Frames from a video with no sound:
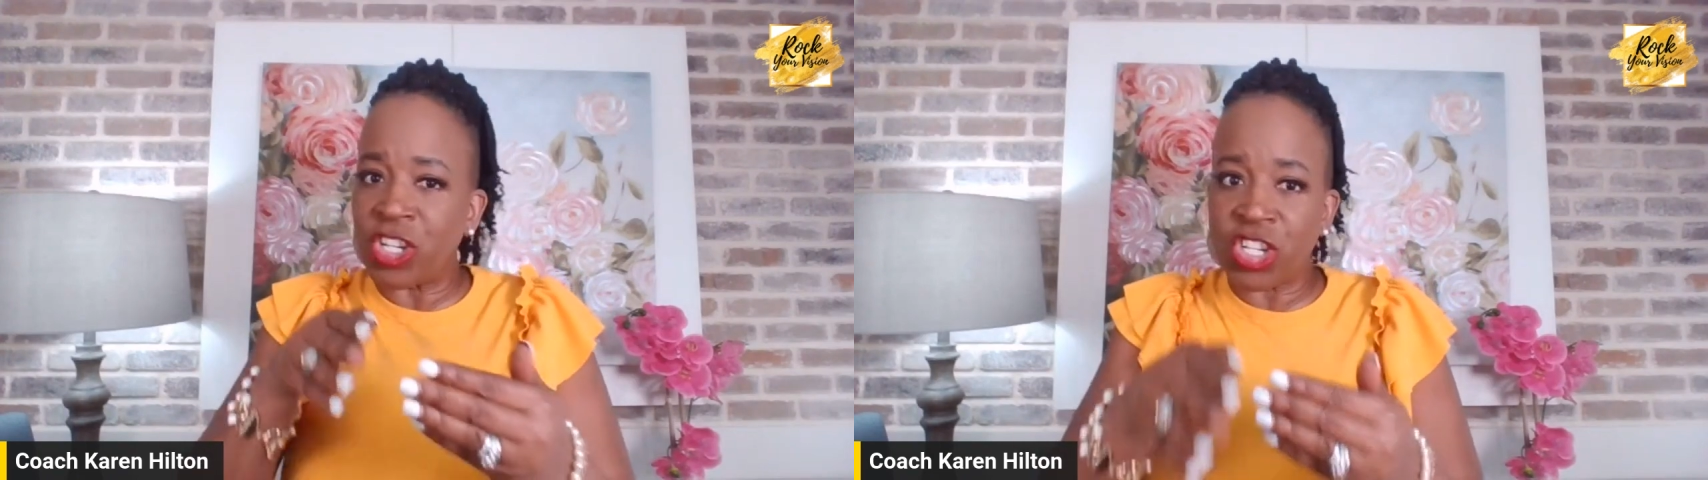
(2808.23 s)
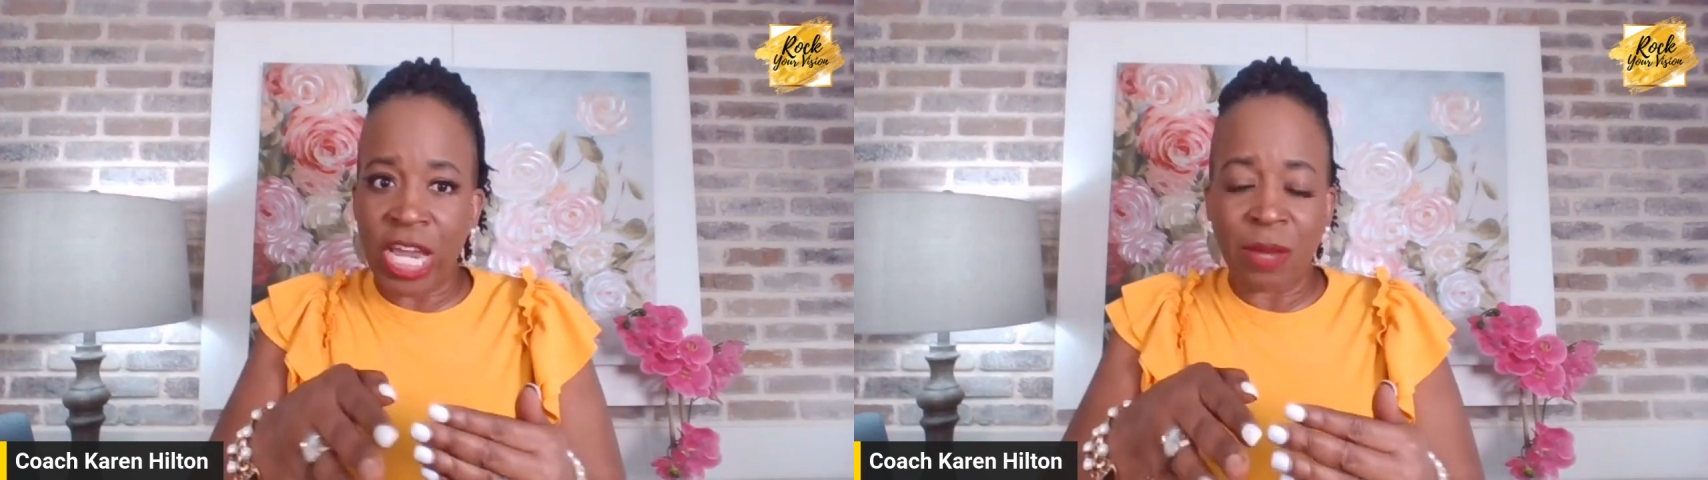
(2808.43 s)

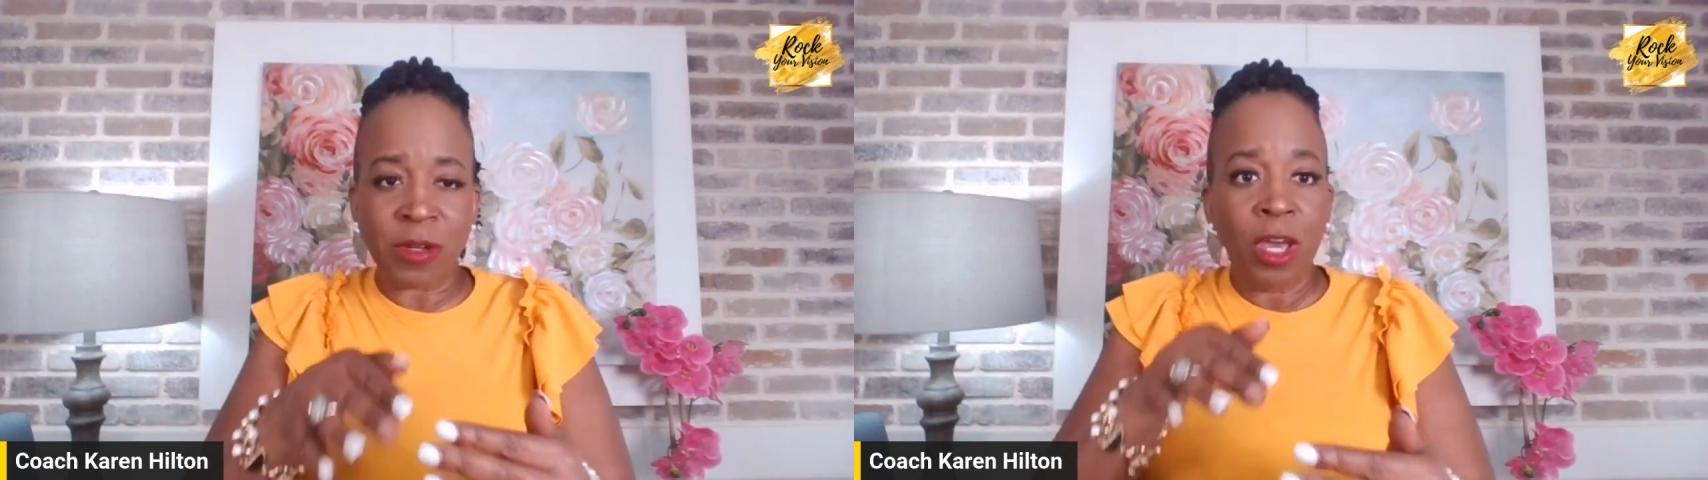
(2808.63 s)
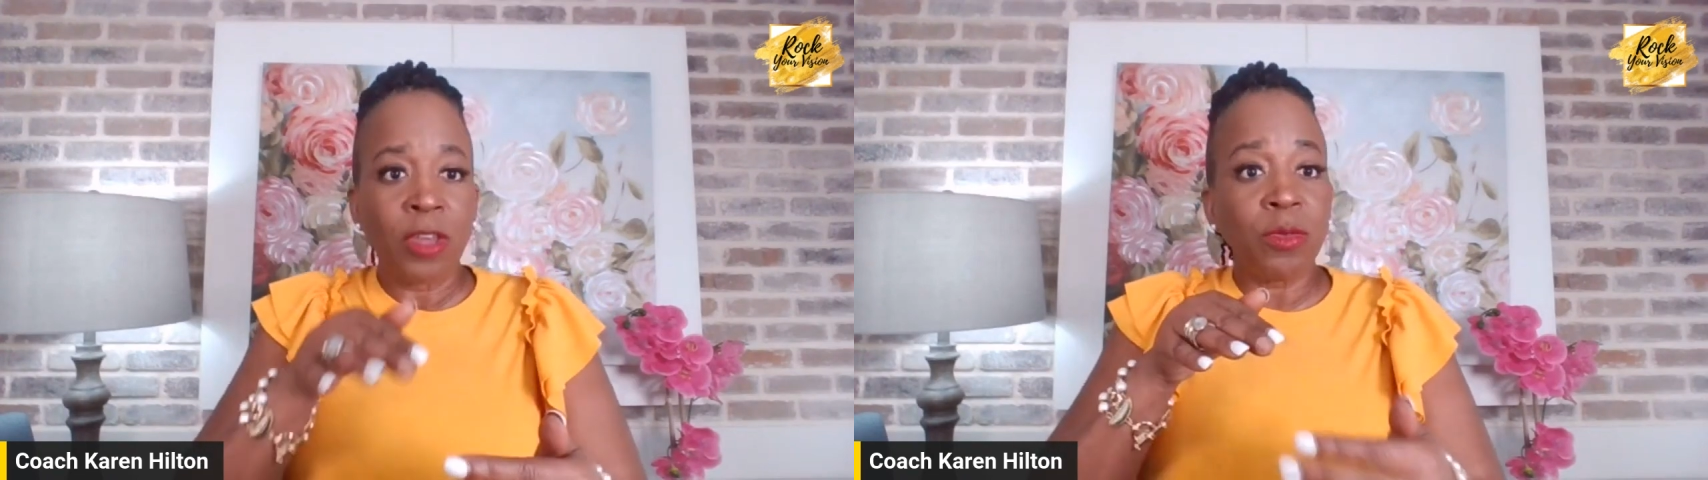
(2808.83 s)
shaped
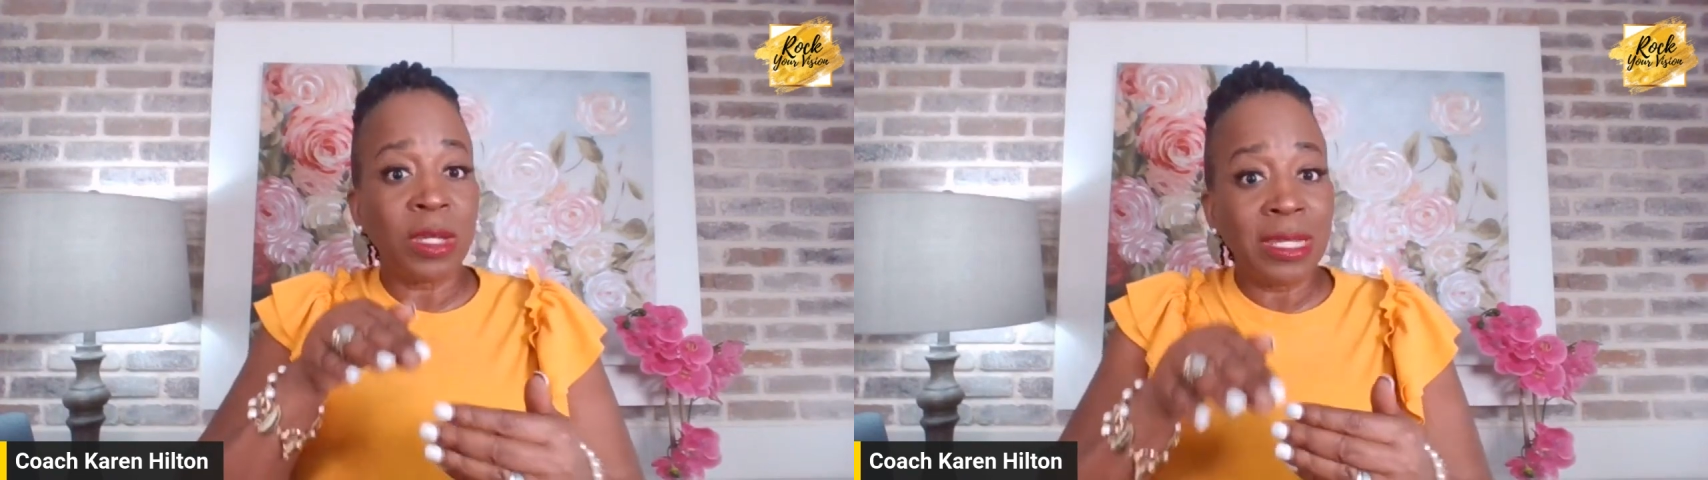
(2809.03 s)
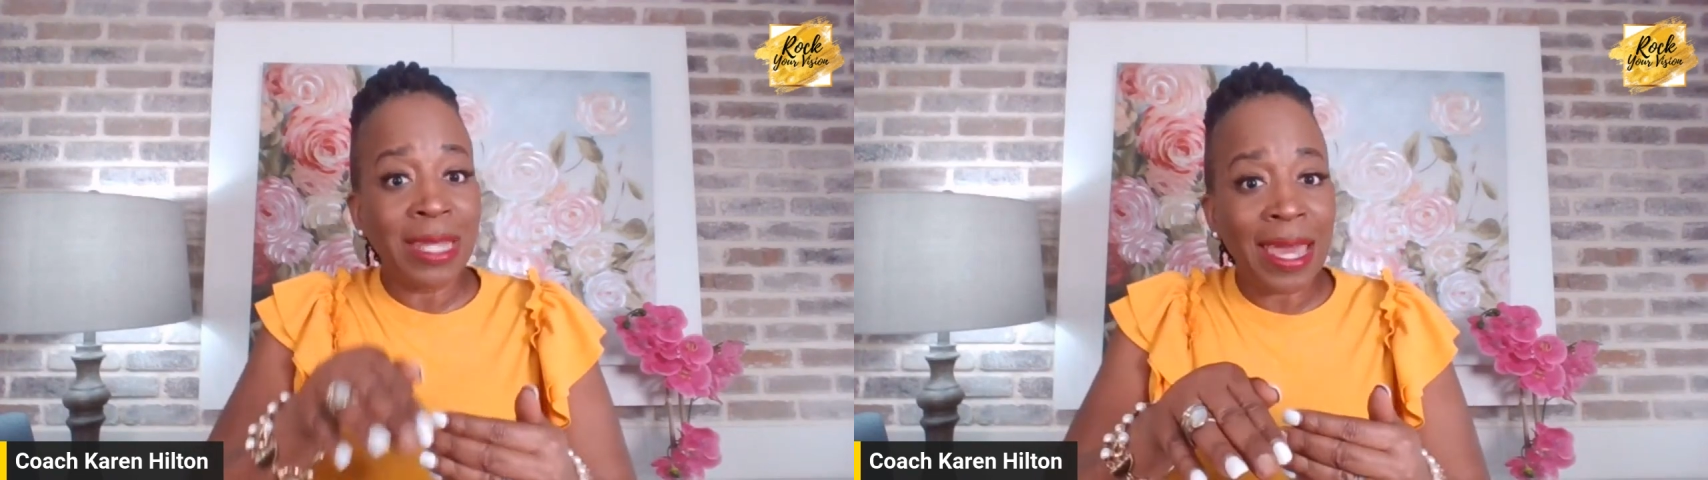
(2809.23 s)
through the
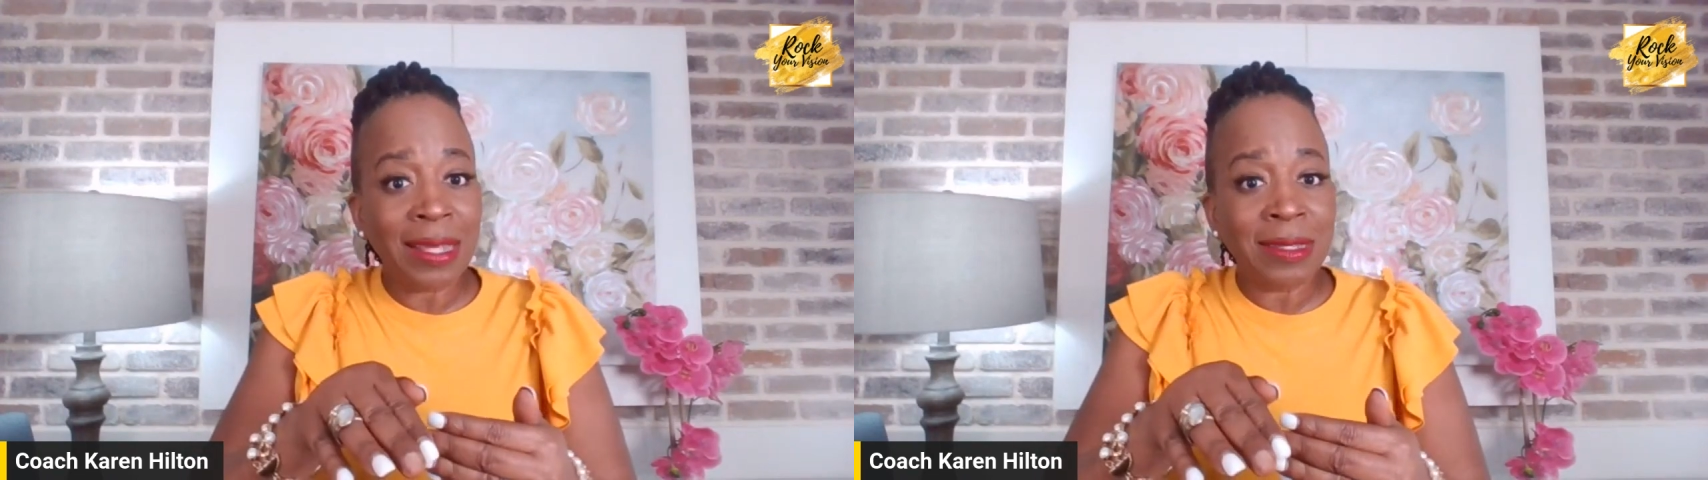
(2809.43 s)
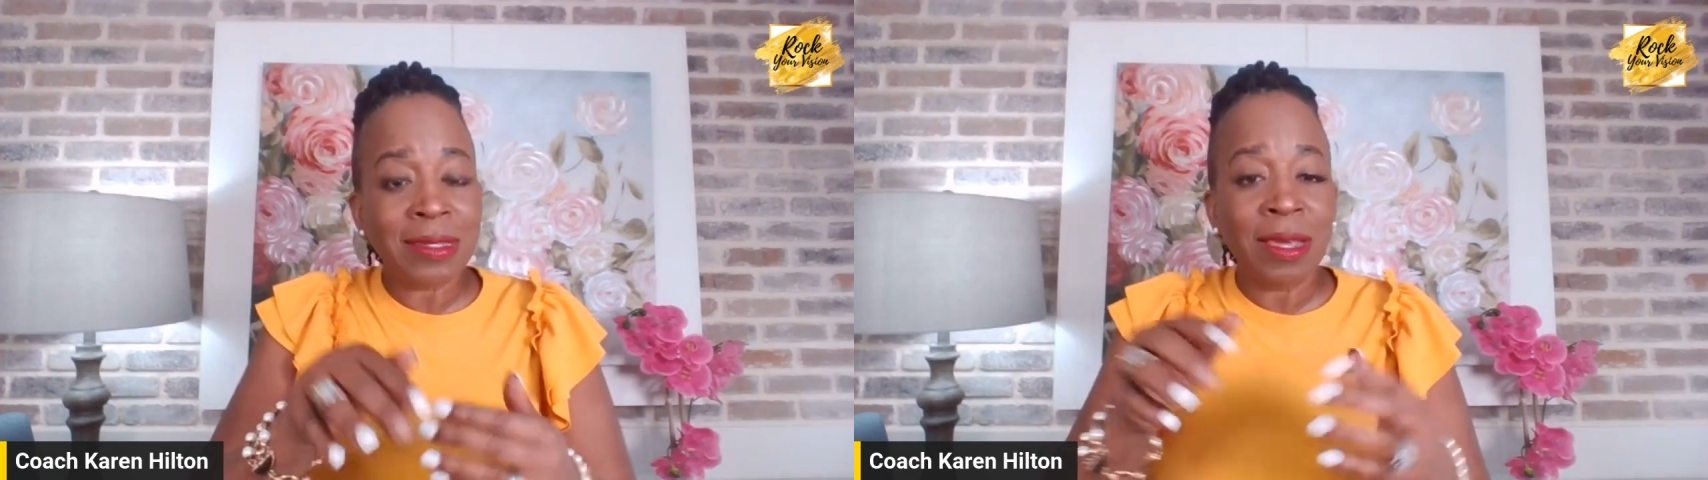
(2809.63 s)

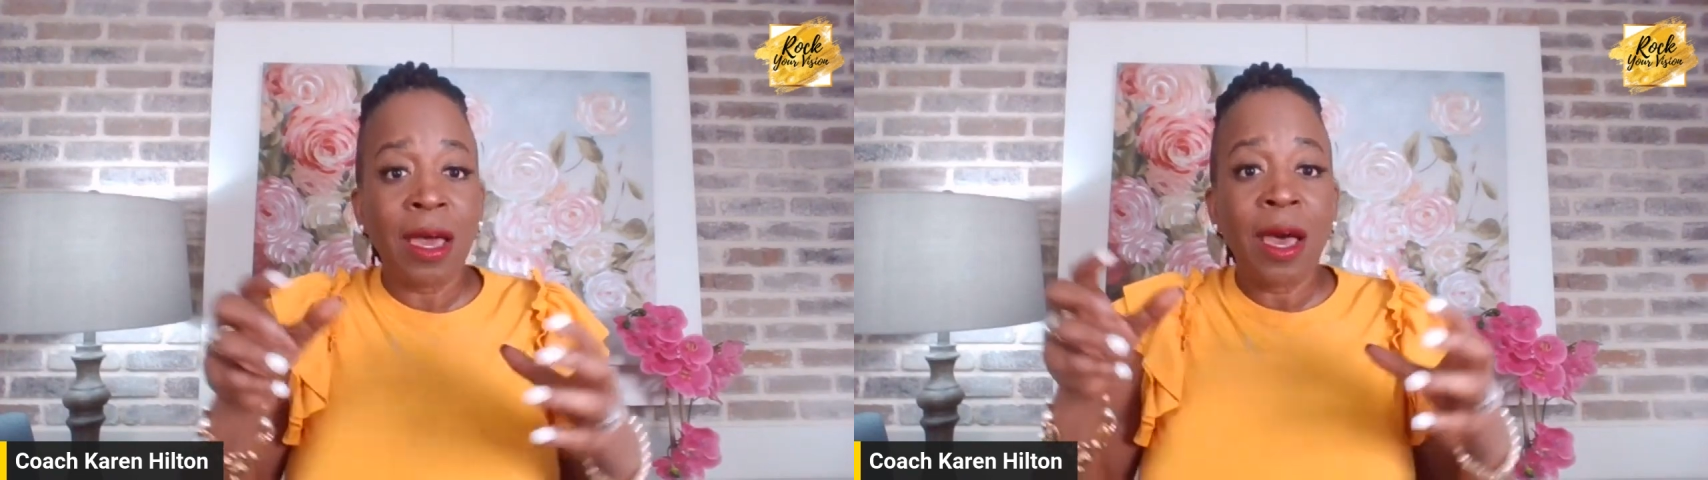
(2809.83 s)
lens